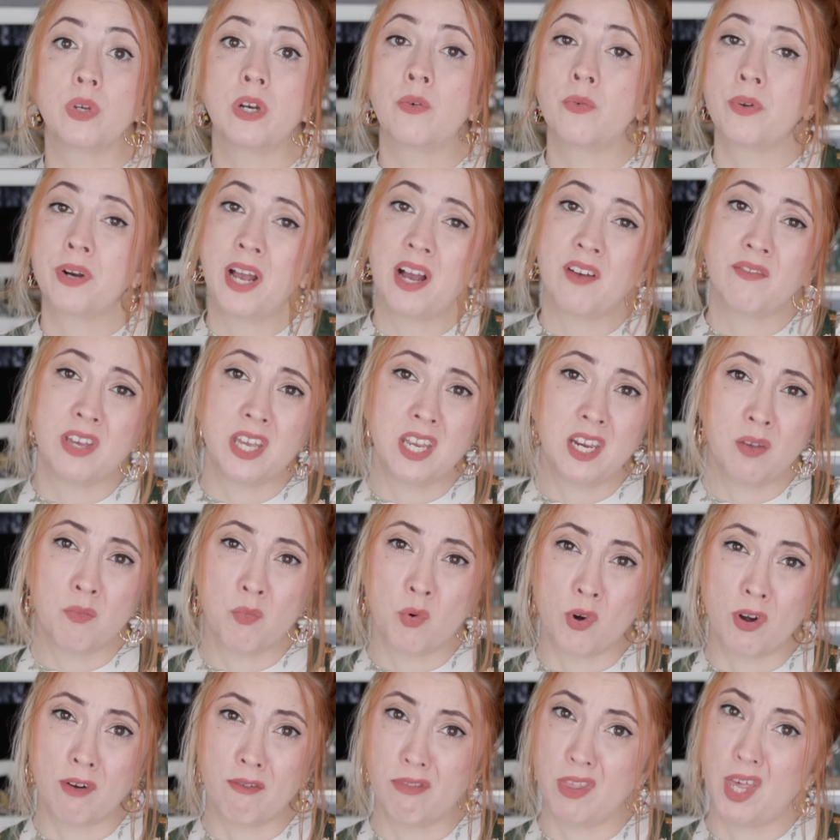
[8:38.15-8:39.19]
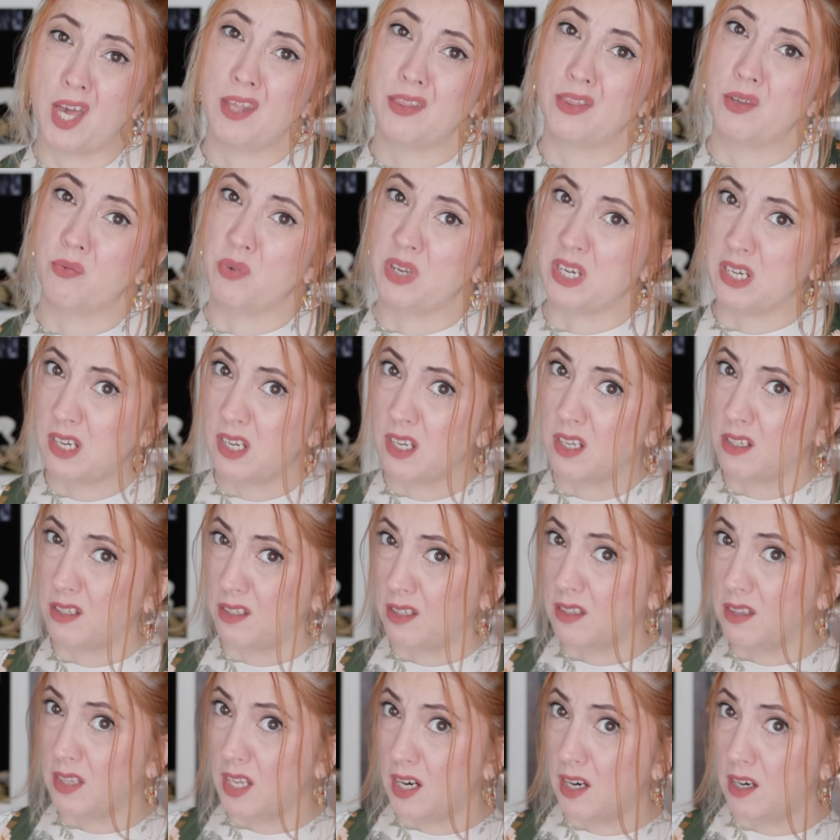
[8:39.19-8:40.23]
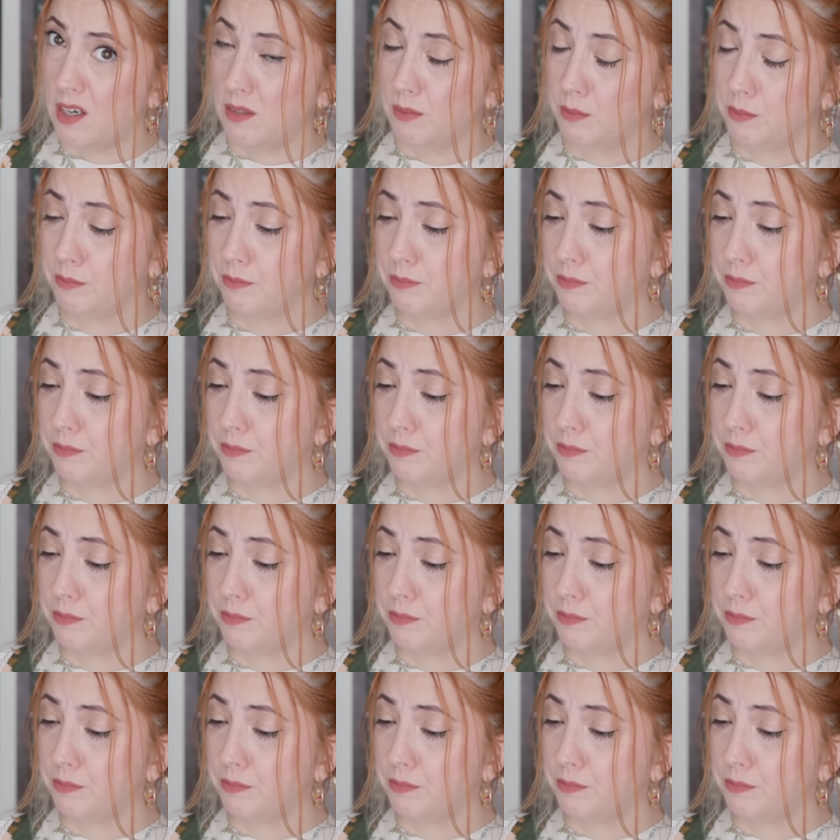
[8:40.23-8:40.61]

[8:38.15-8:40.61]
we don't wanna have any more of that than we need in there.